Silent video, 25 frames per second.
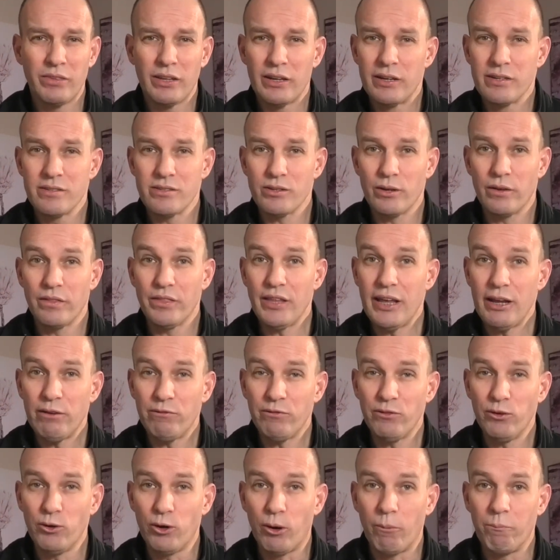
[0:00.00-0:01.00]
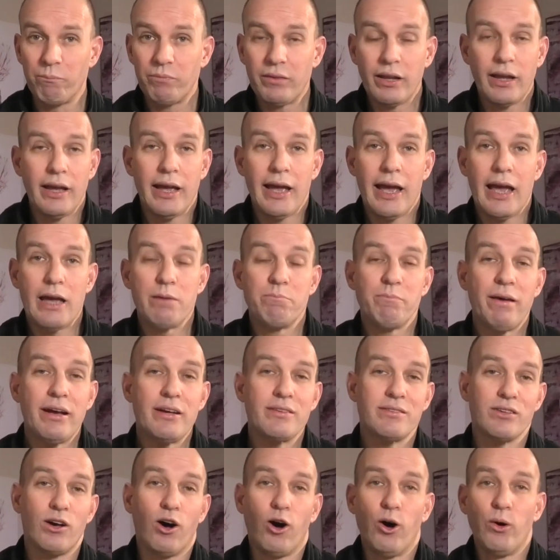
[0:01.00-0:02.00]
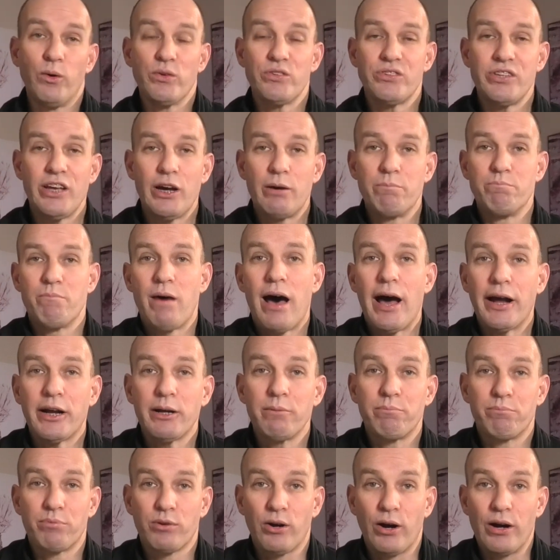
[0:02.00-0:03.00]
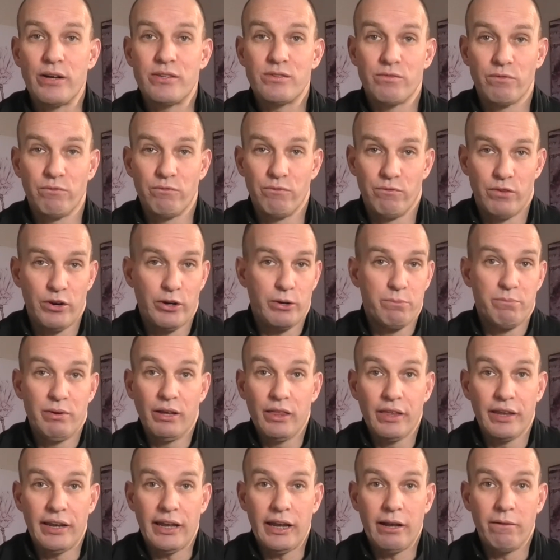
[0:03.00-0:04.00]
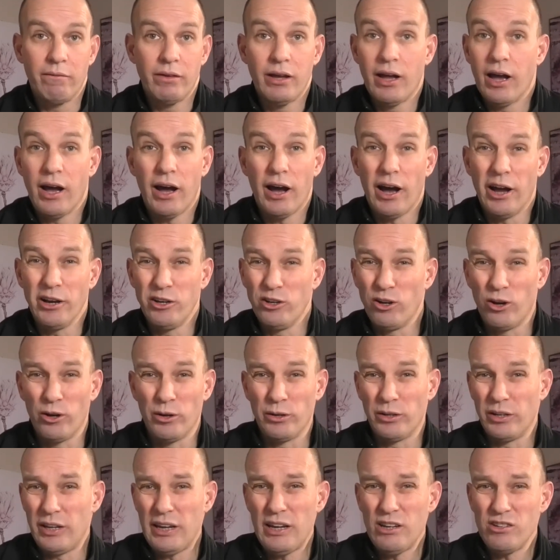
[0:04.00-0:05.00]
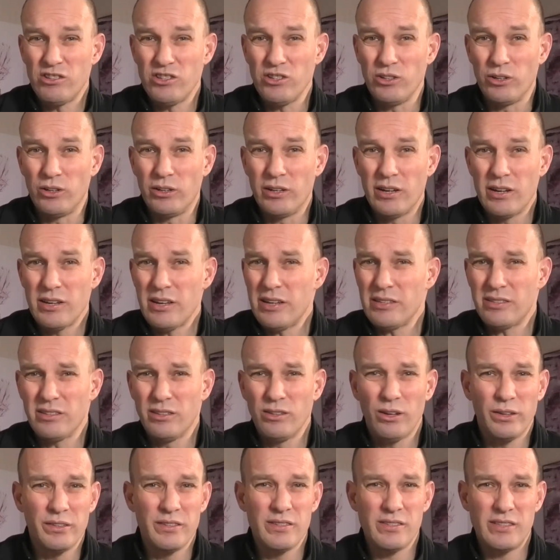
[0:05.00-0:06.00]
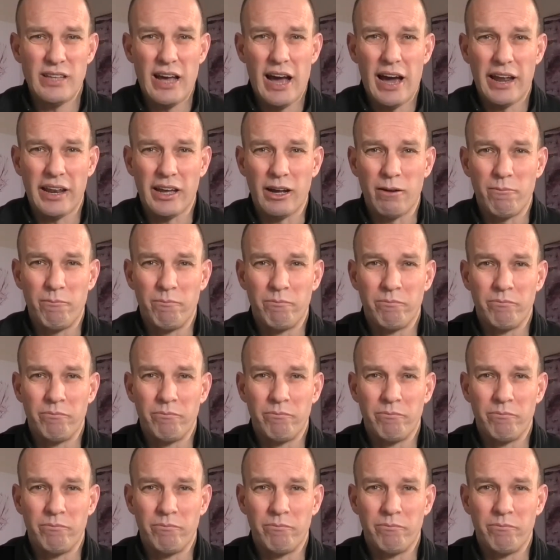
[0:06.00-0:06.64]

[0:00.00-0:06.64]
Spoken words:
So therefore, it makes a wholesale market price variability a non-issue. It's a non-starter.